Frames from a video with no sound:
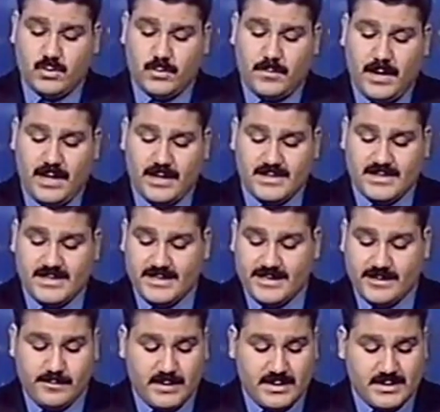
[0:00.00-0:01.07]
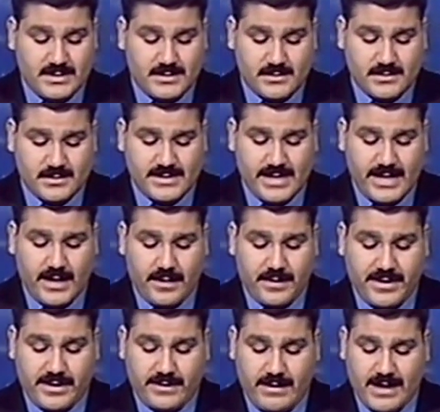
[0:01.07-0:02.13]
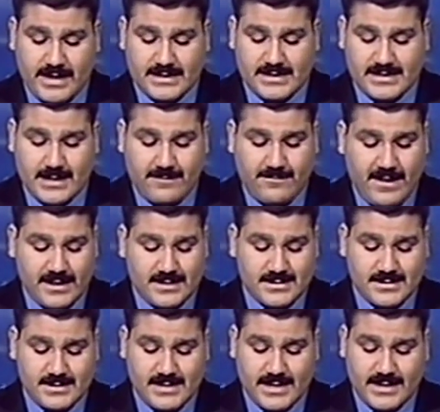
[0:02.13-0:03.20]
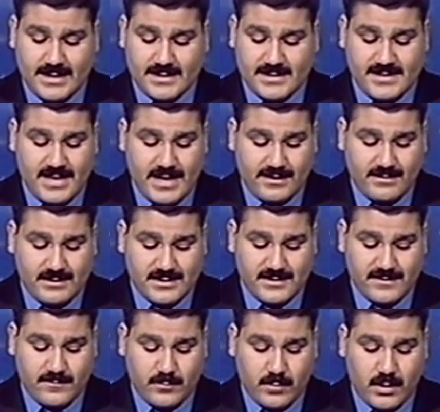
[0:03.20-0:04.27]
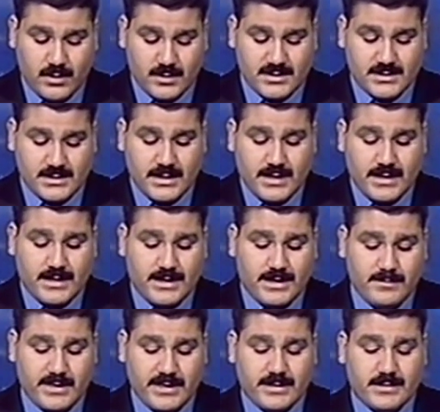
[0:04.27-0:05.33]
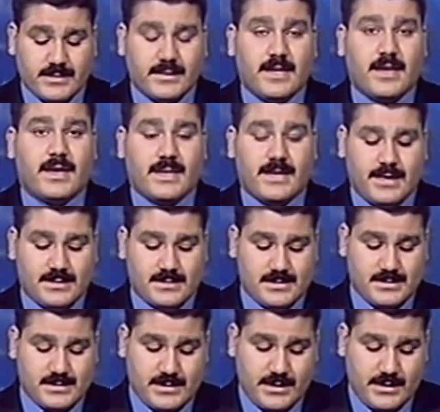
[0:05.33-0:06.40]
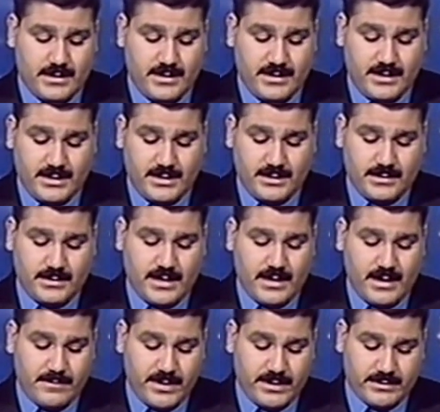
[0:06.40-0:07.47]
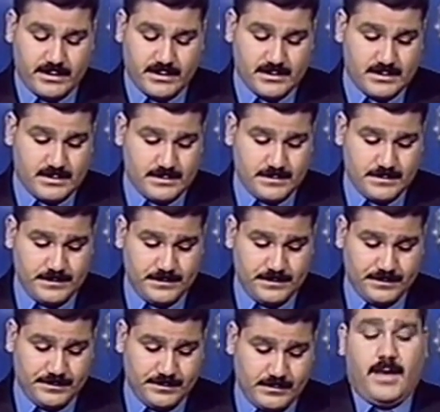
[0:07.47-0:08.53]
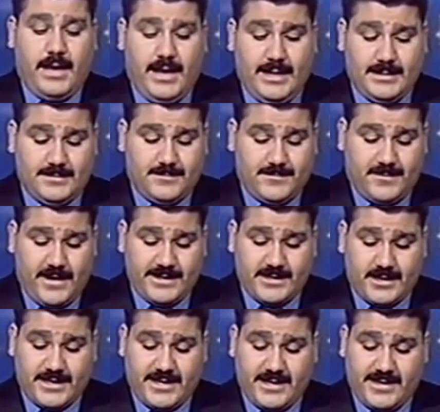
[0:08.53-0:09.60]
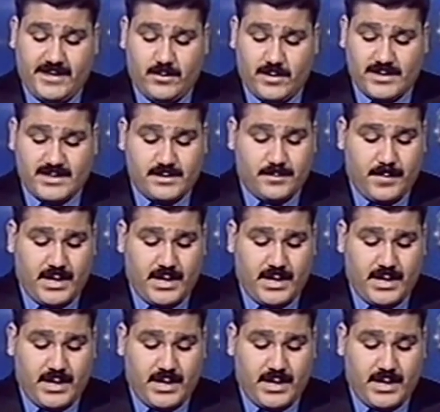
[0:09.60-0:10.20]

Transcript: Palestinian ministers hailed the Iraqi steadfastness against the aggressive plots committed against the Americans. And finally, the U.S.